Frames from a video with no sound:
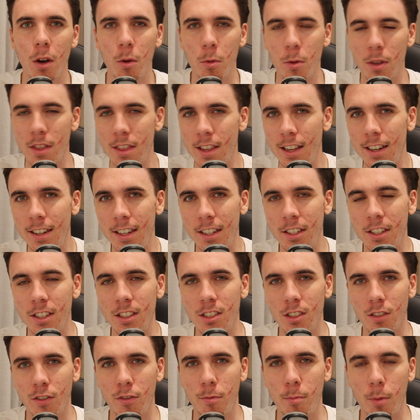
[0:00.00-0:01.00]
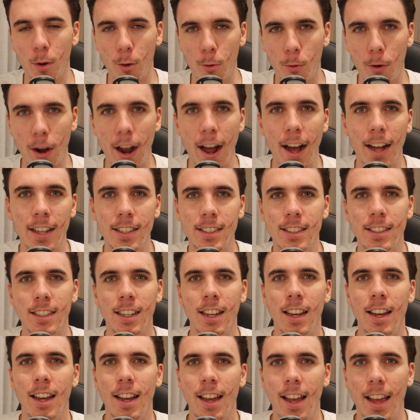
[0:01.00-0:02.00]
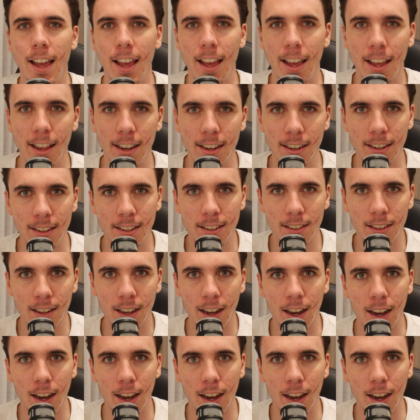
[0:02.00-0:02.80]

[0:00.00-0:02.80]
with the additions of Barras and